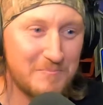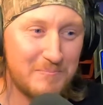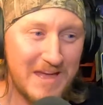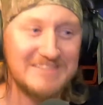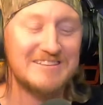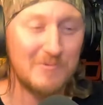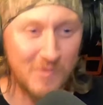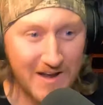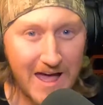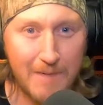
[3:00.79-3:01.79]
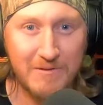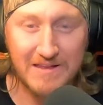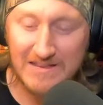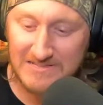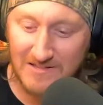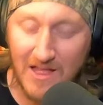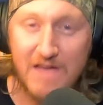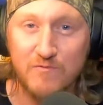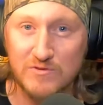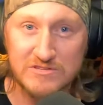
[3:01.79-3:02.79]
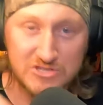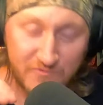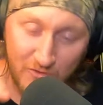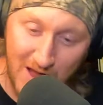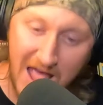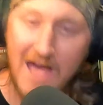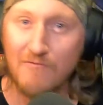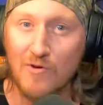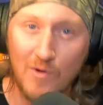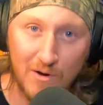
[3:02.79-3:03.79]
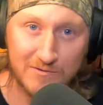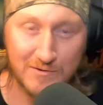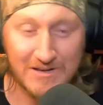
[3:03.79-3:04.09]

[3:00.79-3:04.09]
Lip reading: based on happened, his life was forever altered.